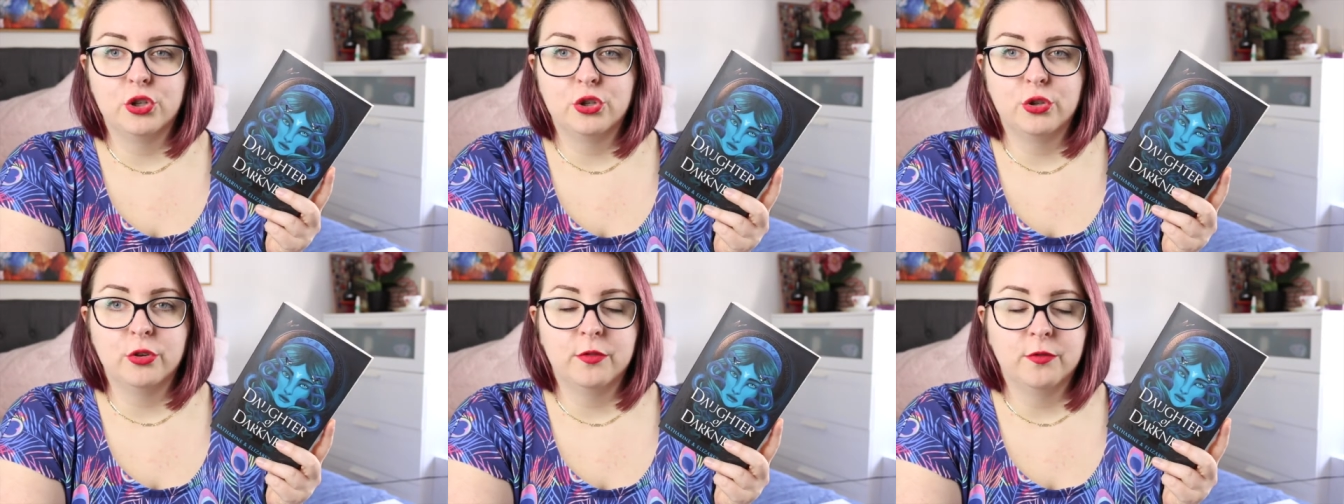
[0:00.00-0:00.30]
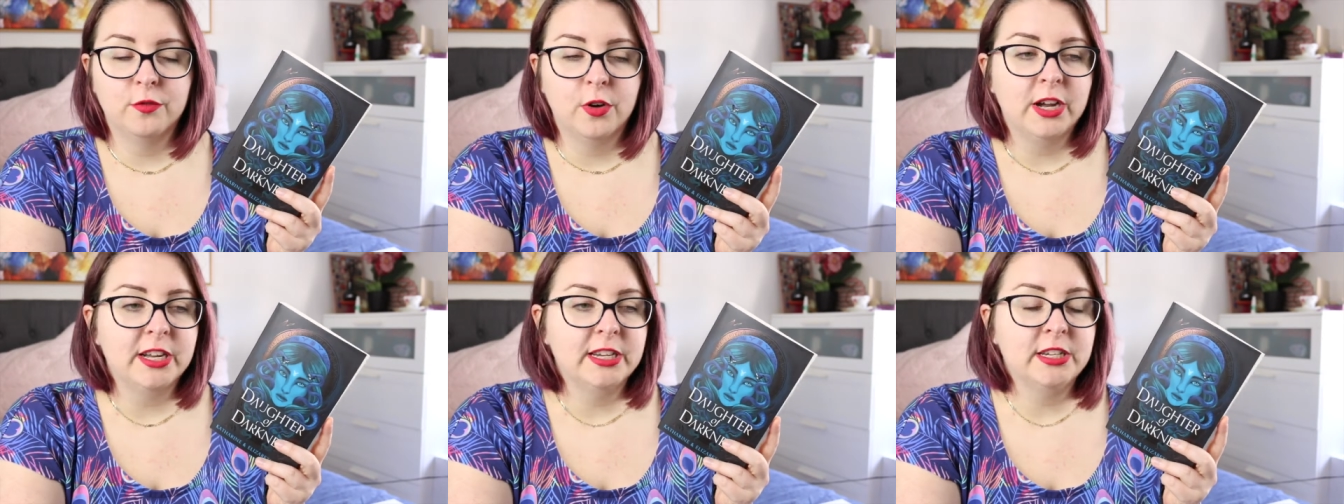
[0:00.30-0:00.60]
to
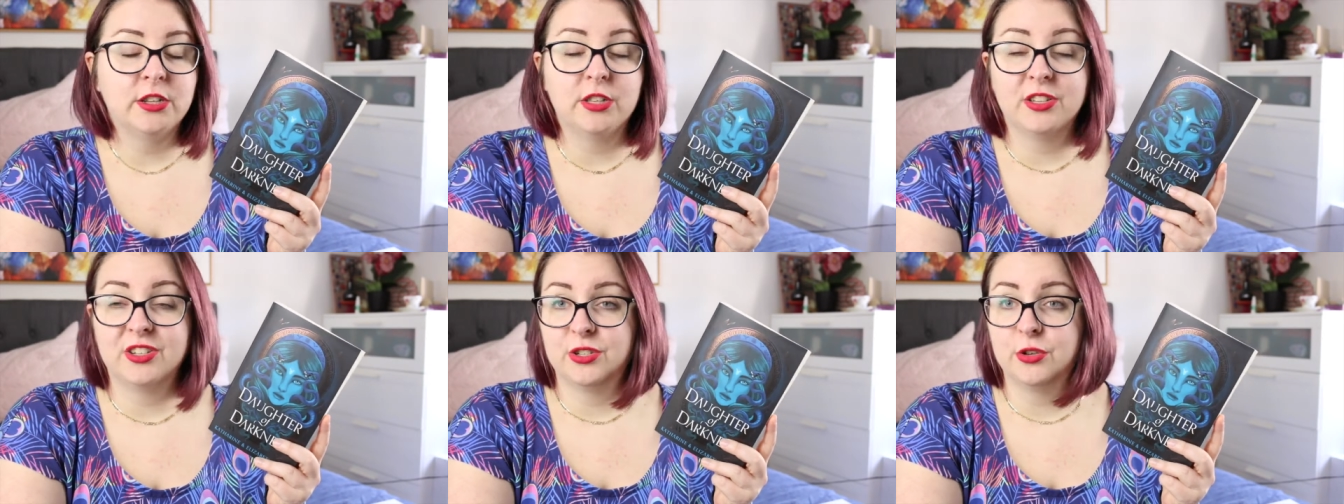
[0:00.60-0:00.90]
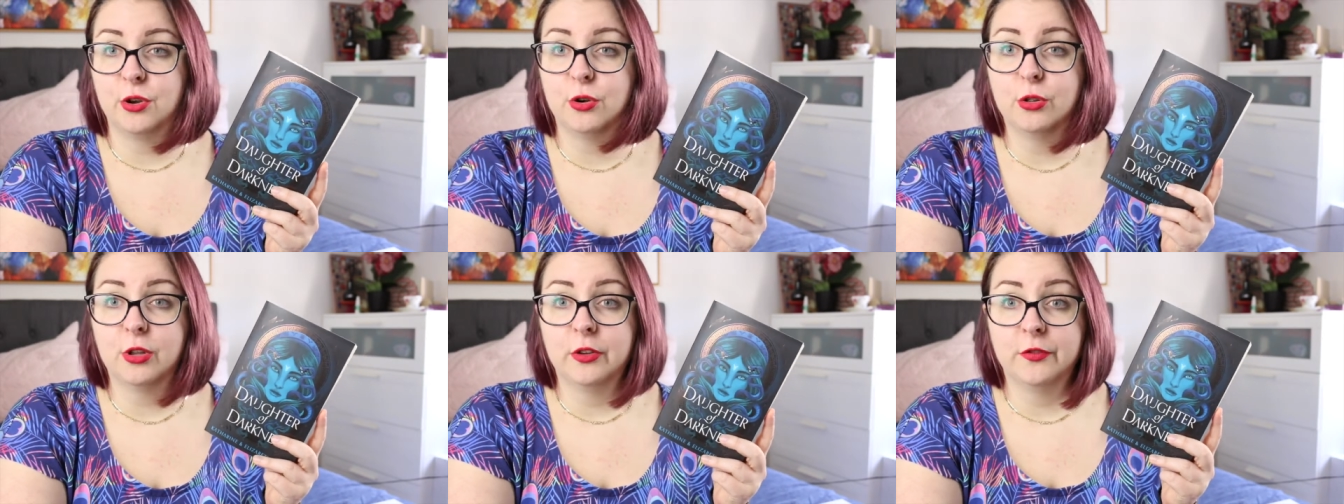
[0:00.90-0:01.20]
find the
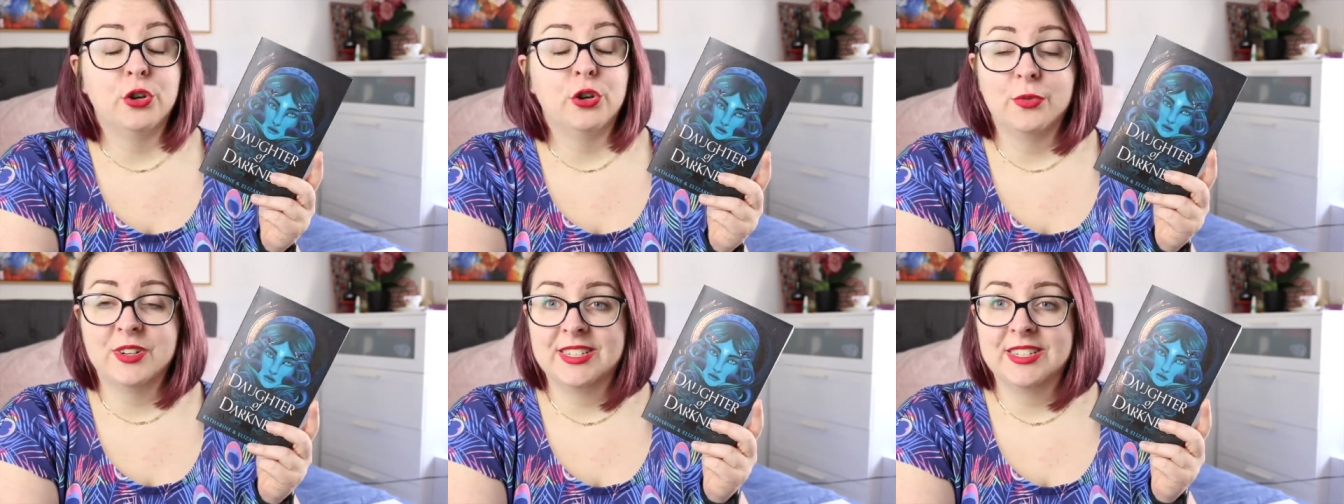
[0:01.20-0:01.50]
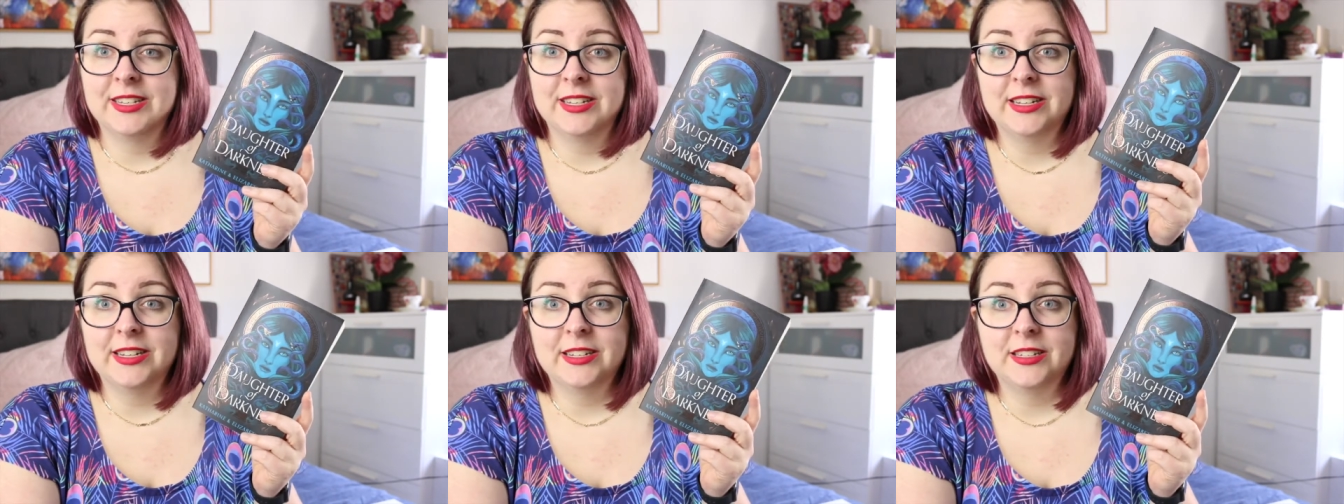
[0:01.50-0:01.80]
soul of
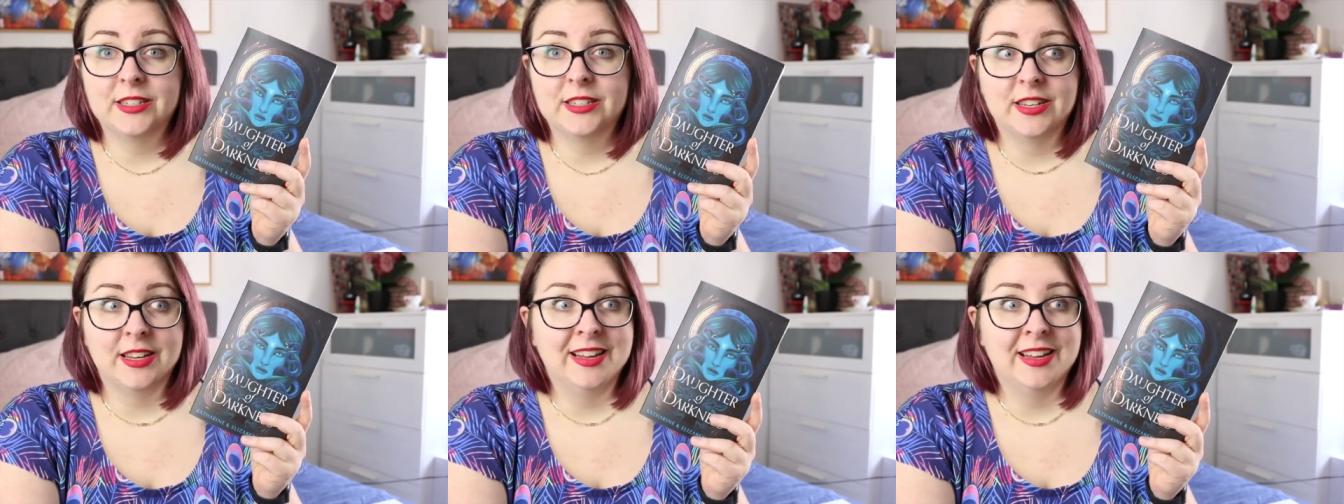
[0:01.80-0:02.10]
Eurycides